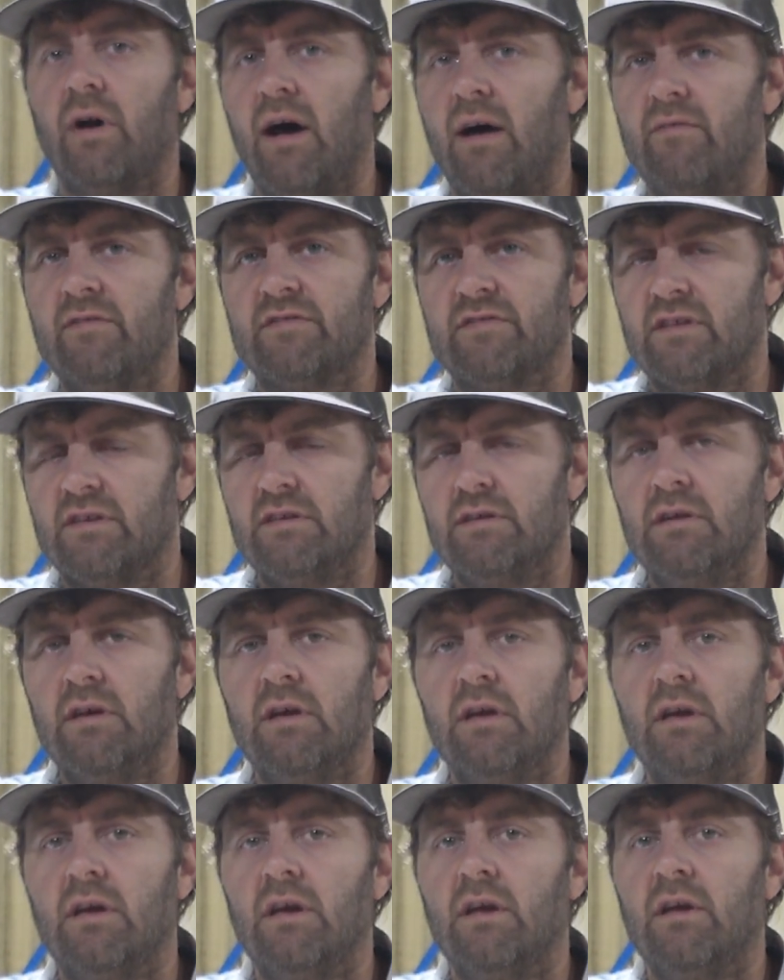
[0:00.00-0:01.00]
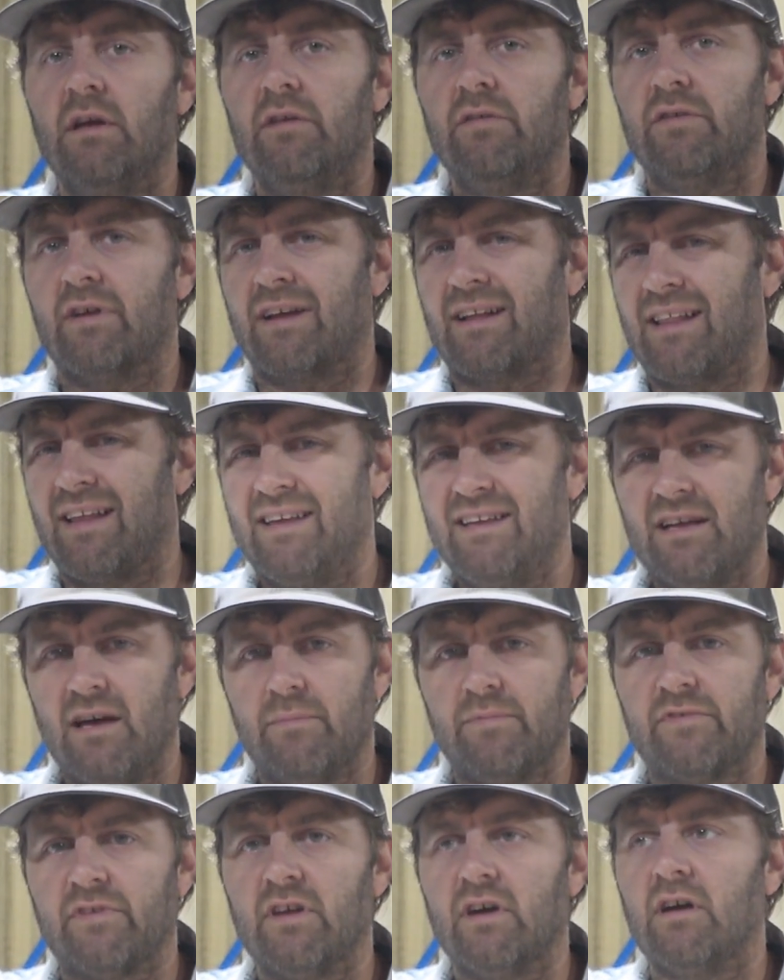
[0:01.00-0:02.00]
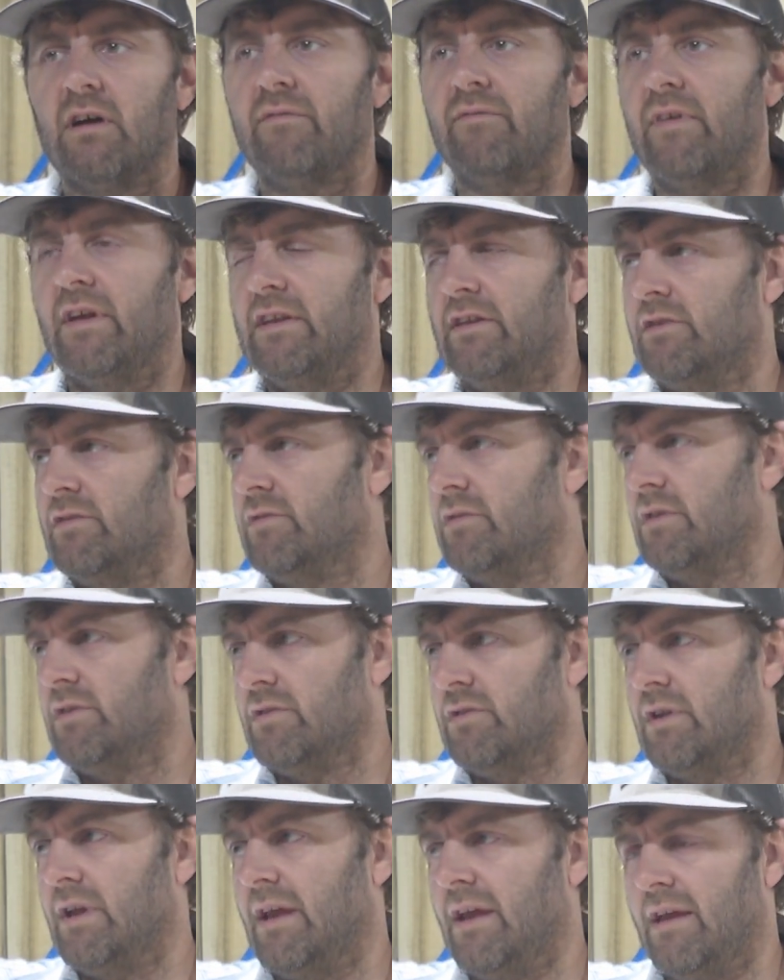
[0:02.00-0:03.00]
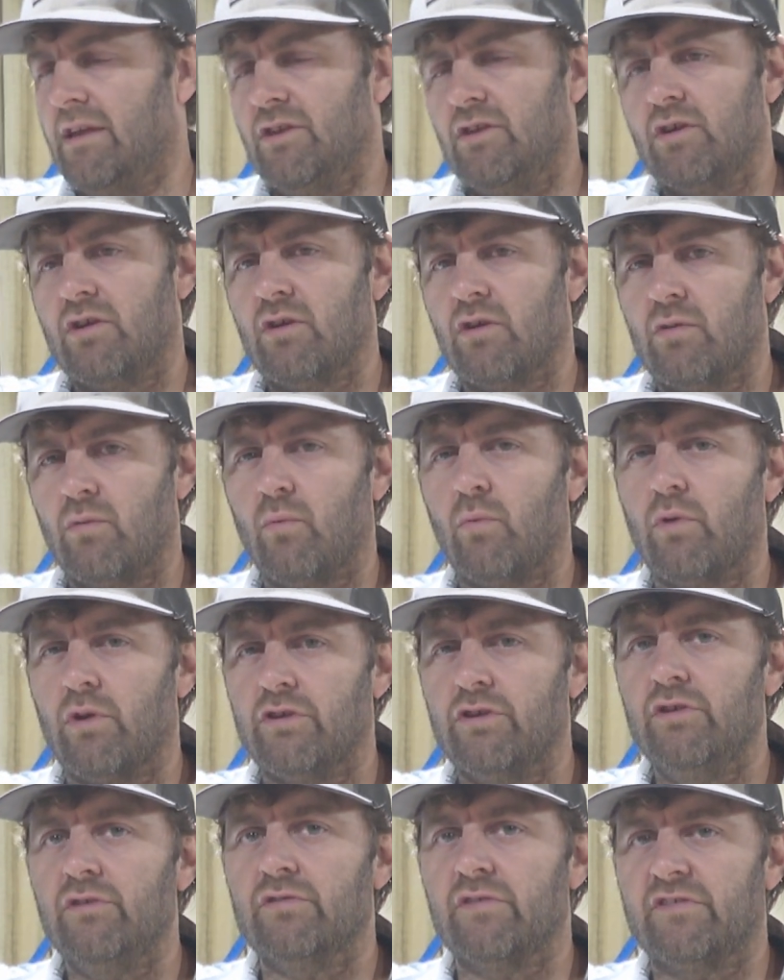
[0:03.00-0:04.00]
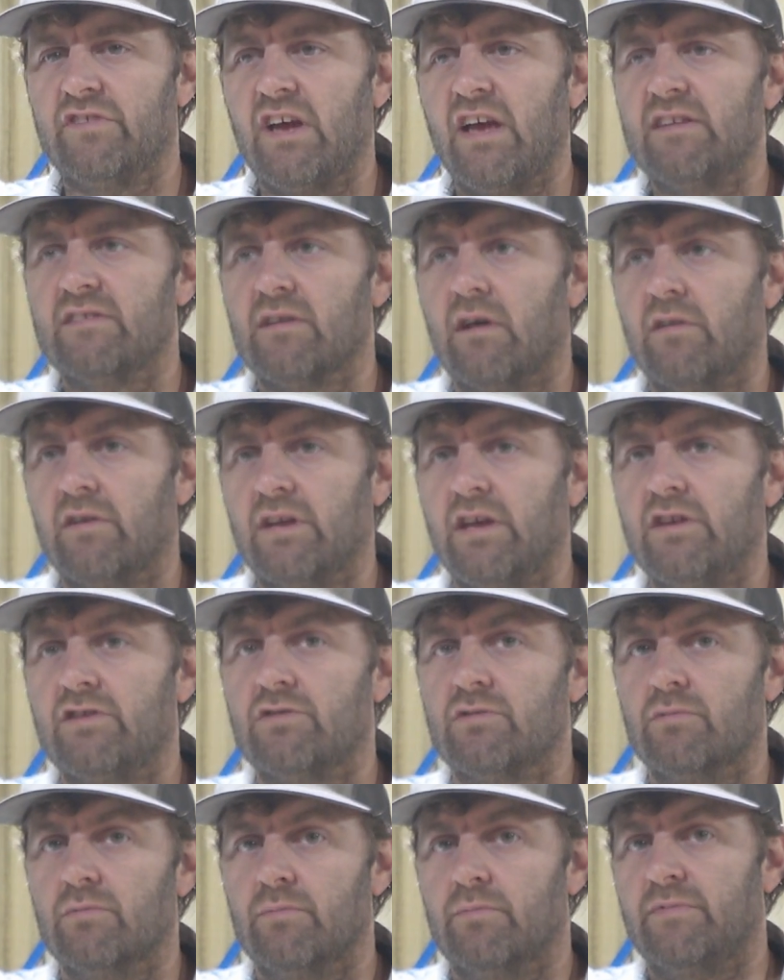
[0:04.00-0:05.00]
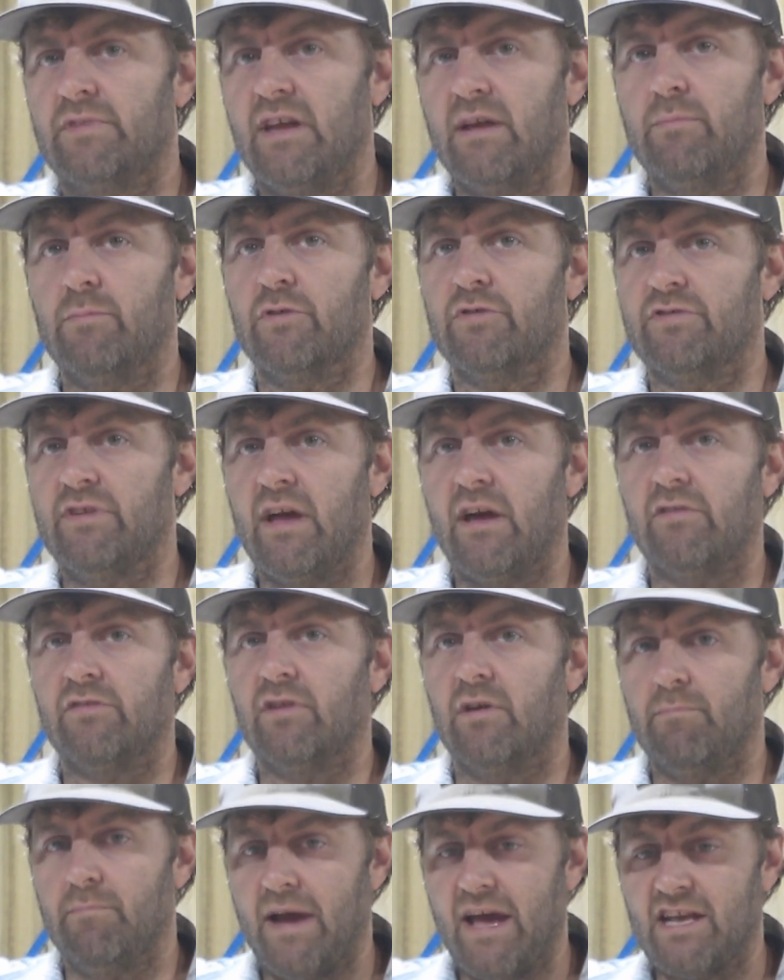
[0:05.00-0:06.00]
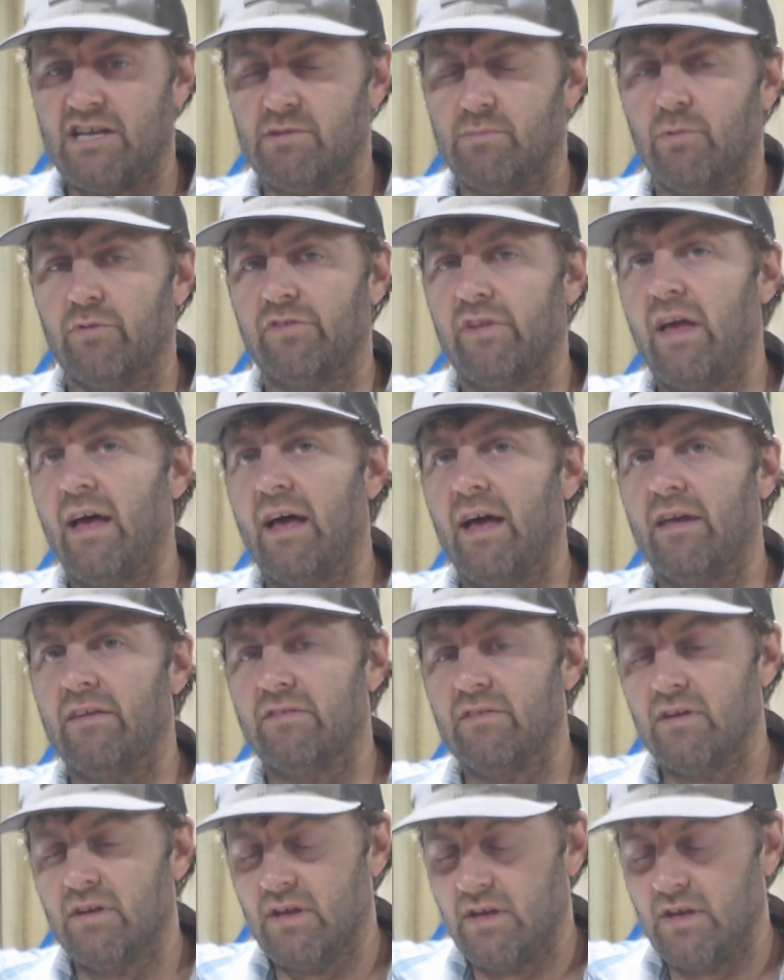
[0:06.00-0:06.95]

obviously, to clean up stuff, and you're going to want to use a chainsaw to get your timbers down to a manageable size.